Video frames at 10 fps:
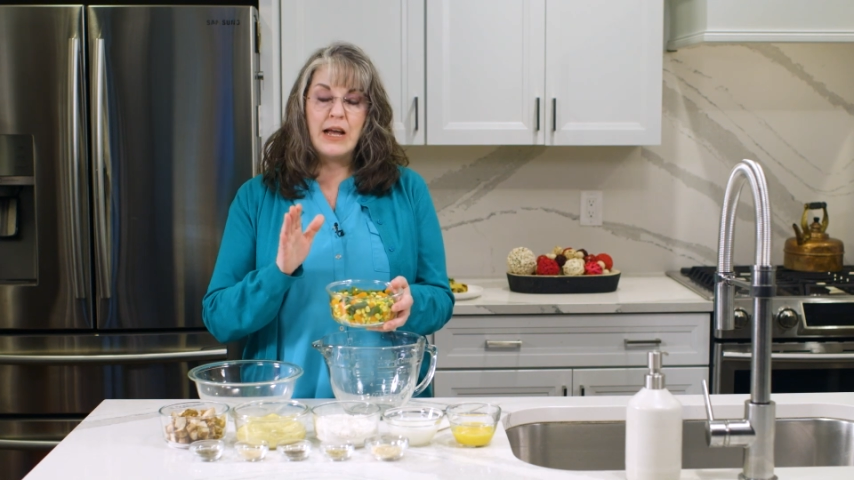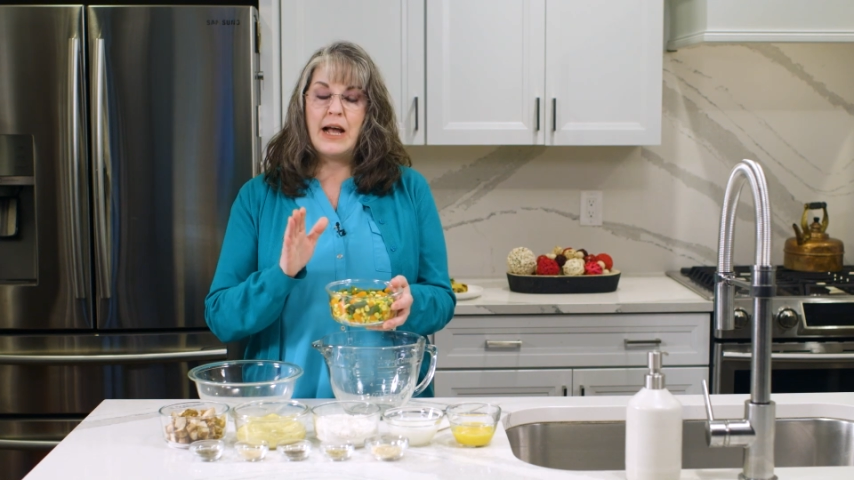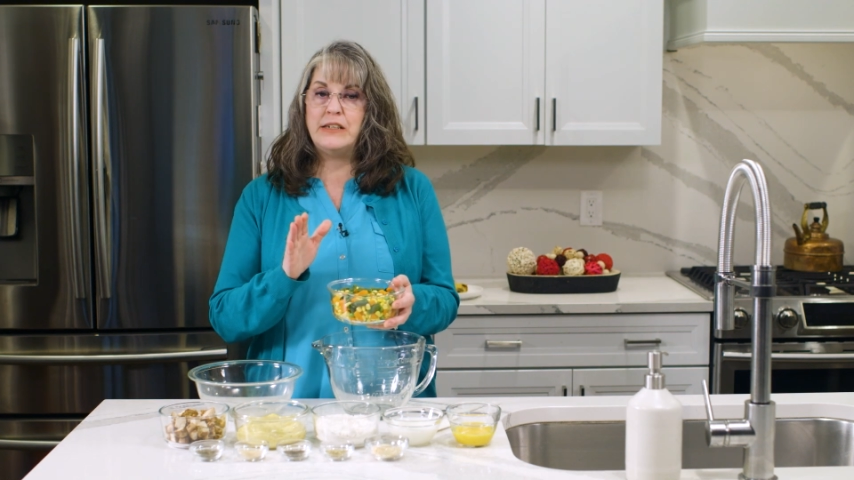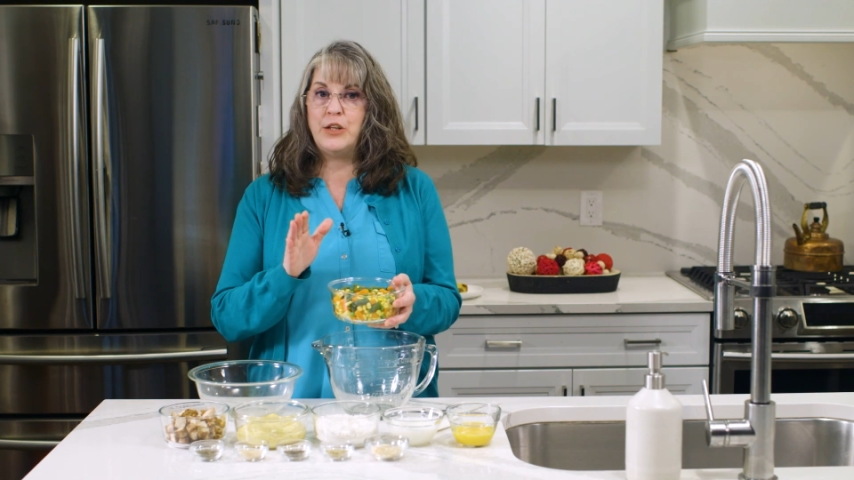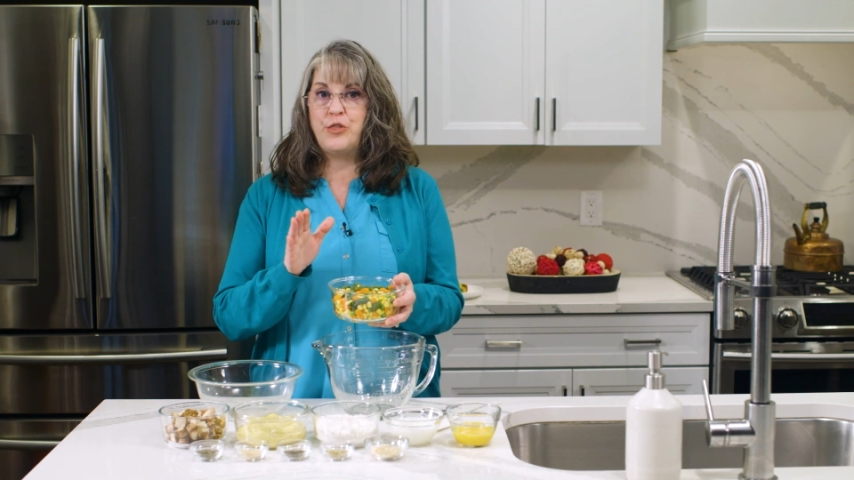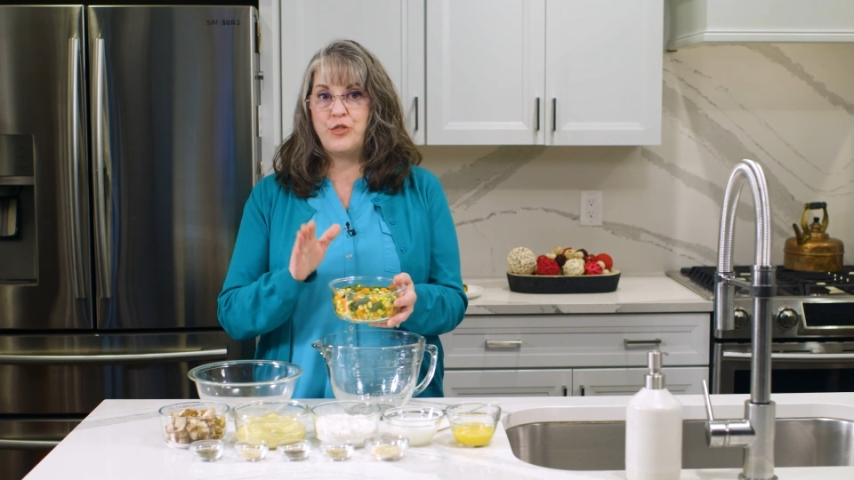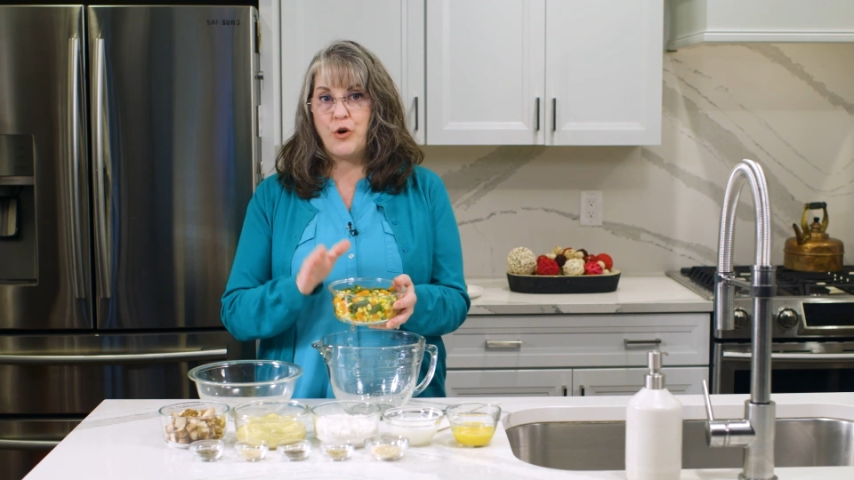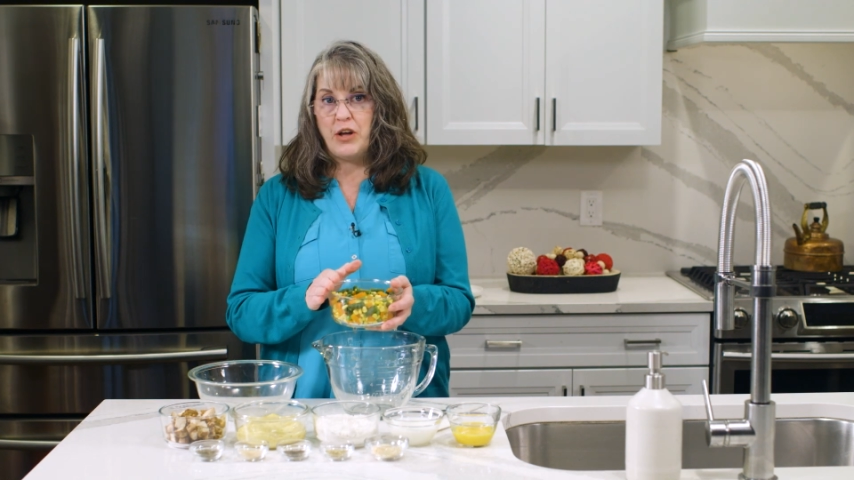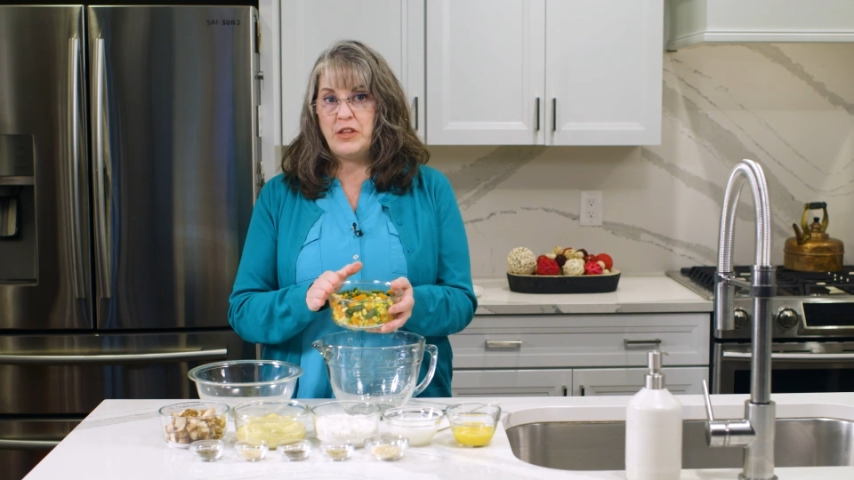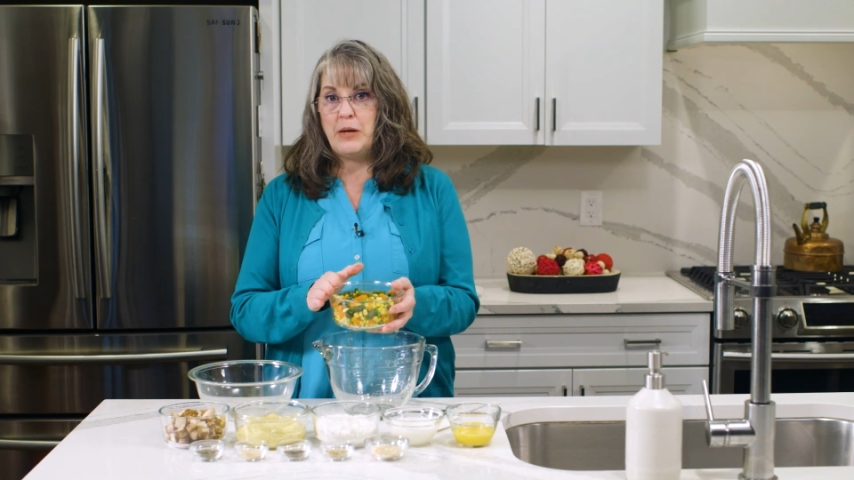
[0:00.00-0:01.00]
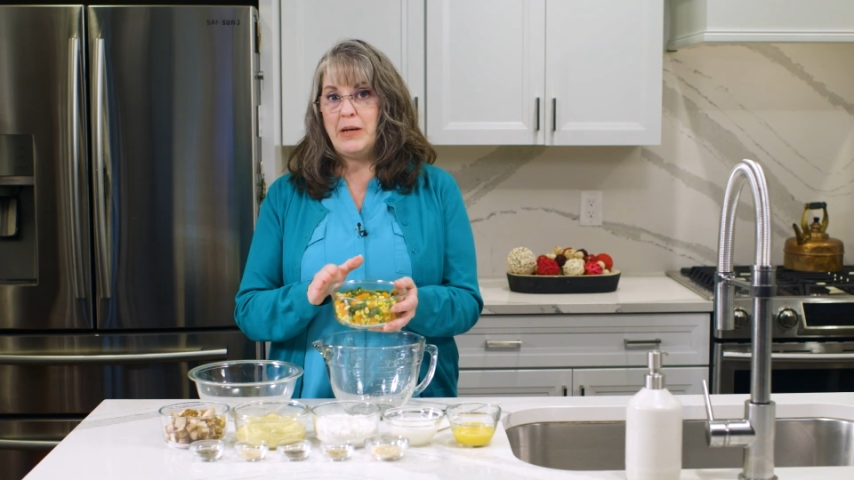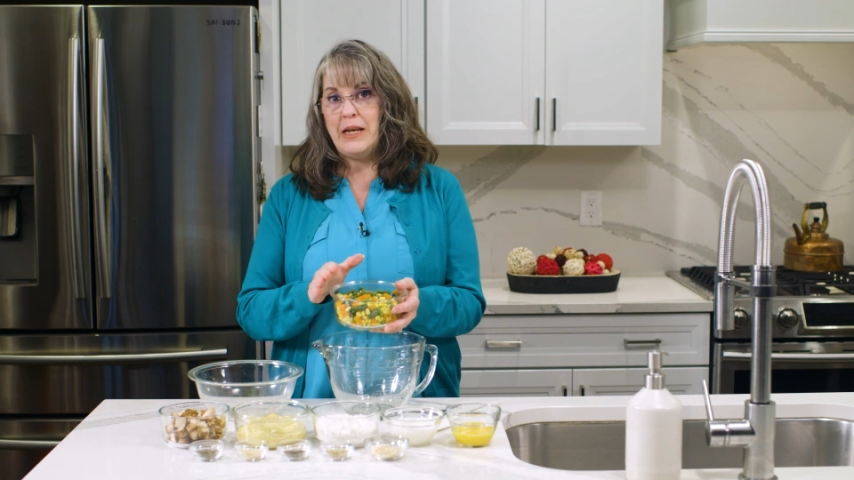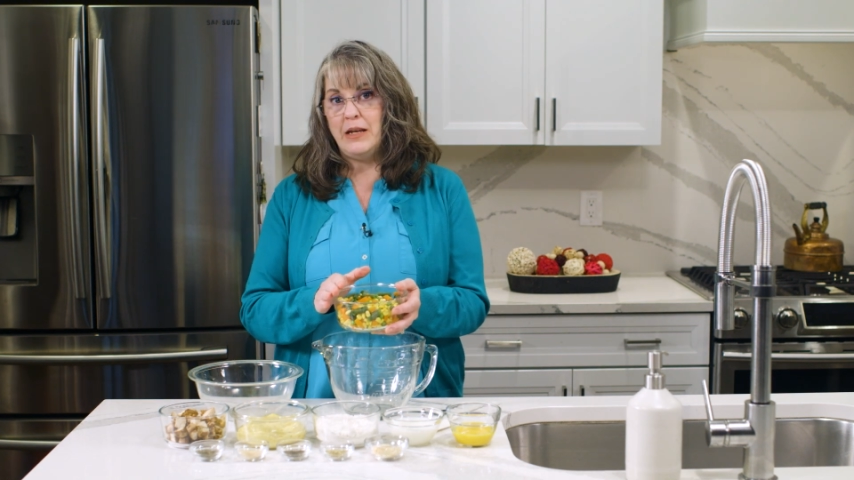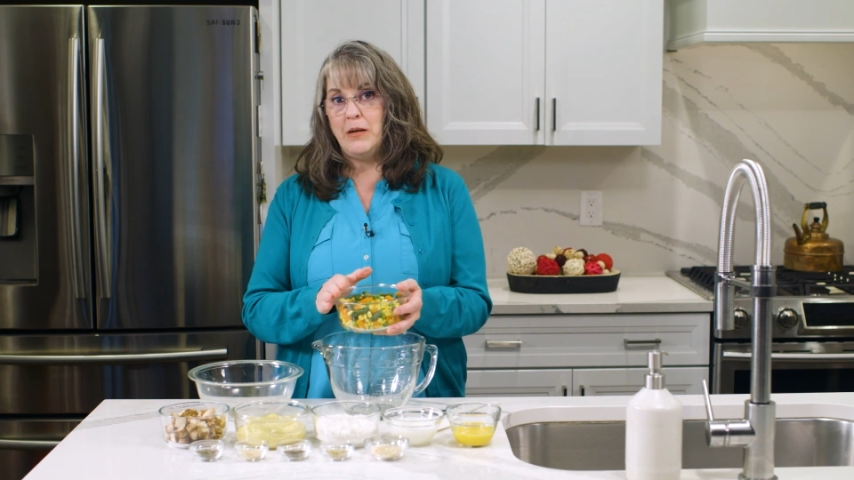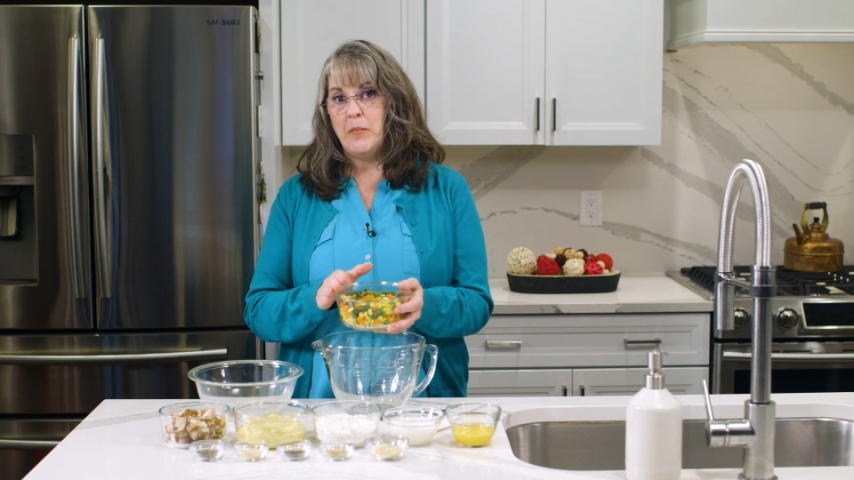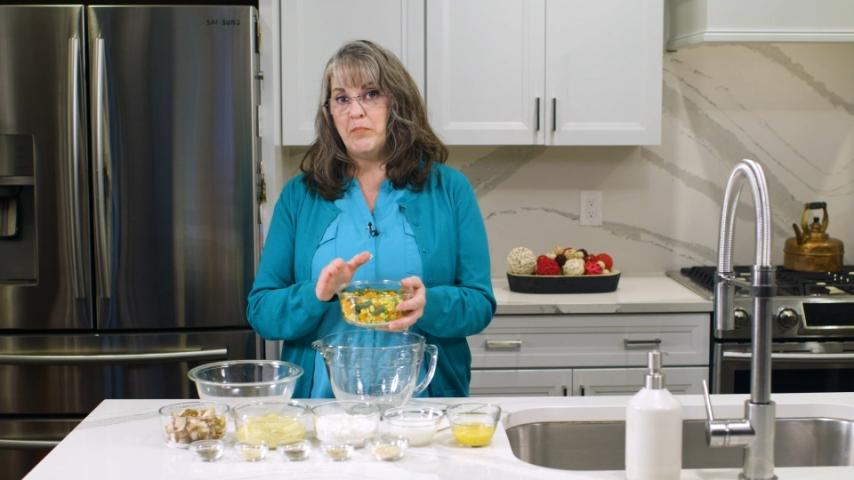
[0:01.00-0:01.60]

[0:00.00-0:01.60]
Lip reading: I did thaw them in